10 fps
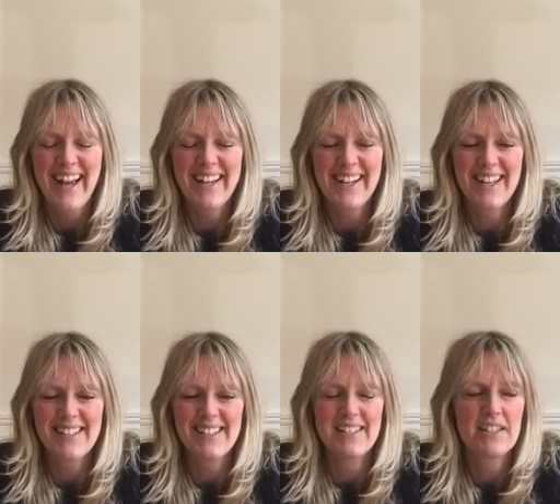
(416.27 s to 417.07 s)

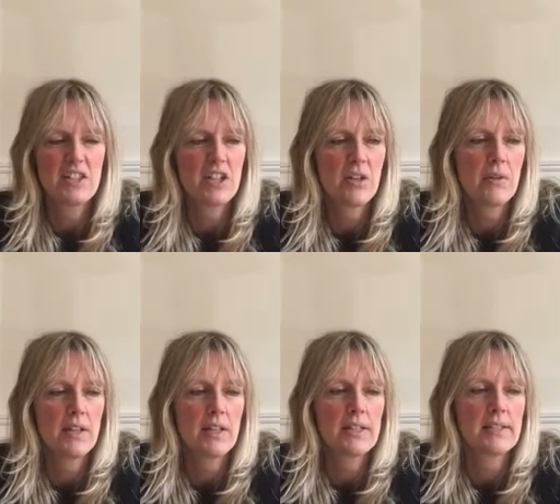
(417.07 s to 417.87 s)
Unless it's to do
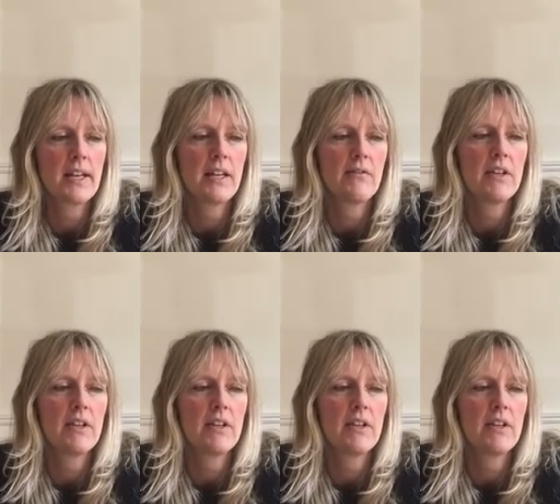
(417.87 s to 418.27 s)
with, let's say you're